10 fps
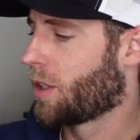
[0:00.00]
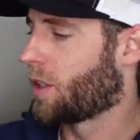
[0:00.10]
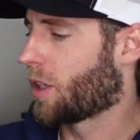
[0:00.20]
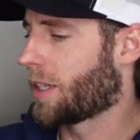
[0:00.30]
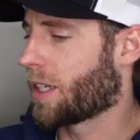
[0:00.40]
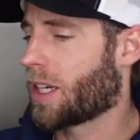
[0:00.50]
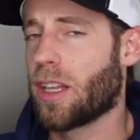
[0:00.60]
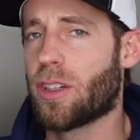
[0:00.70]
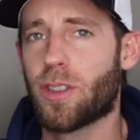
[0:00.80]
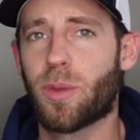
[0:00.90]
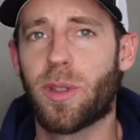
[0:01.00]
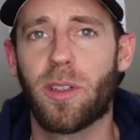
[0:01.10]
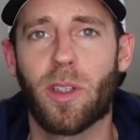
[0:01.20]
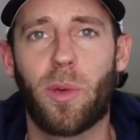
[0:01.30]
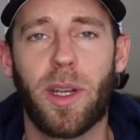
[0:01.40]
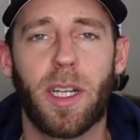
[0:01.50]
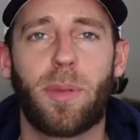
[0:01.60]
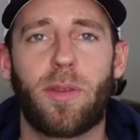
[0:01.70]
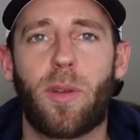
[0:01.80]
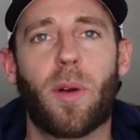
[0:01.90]
look at the colors real quick
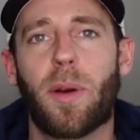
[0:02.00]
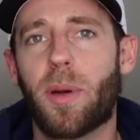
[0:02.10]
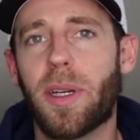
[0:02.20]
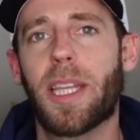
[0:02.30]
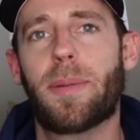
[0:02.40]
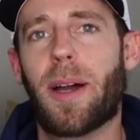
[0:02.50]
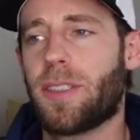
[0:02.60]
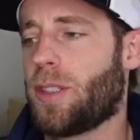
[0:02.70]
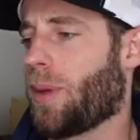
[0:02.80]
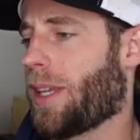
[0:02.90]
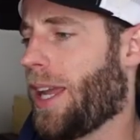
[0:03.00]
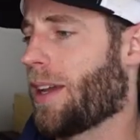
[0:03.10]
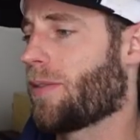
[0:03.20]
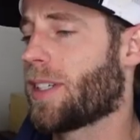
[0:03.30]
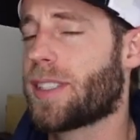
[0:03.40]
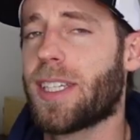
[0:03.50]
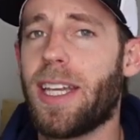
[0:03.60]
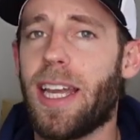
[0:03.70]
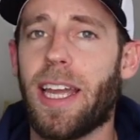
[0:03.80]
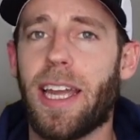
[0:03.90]
before putting them onto a canvas
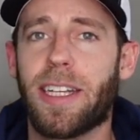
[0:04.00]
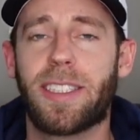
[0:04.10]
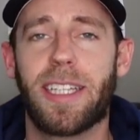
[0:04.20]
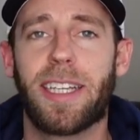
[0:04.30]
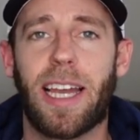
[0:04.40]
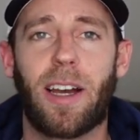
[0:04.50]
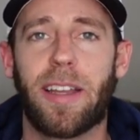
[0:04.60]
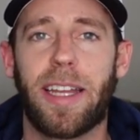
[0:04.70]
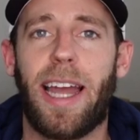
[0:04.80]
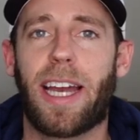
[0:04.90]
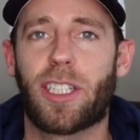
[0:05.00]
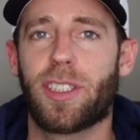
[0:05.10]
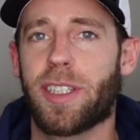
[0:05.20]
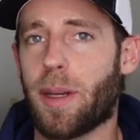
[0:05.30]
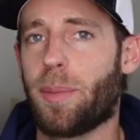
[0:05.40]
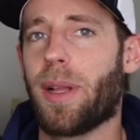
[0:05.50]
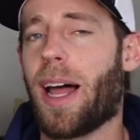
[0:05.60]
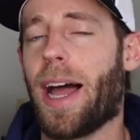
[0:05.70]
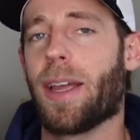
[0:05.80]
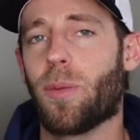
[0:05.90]
and seeing how they actually
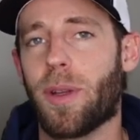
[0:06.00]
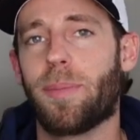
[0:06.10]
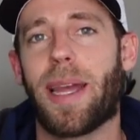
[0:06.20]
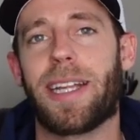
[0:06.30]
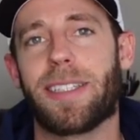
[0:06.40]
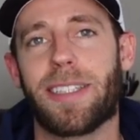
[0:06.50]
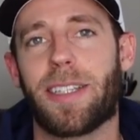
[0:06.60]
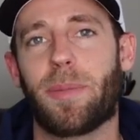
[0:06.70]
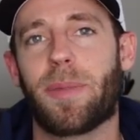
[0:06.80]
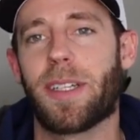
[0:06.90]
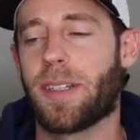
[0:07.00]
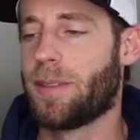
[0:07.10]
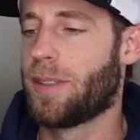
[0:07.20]
apply when painting something.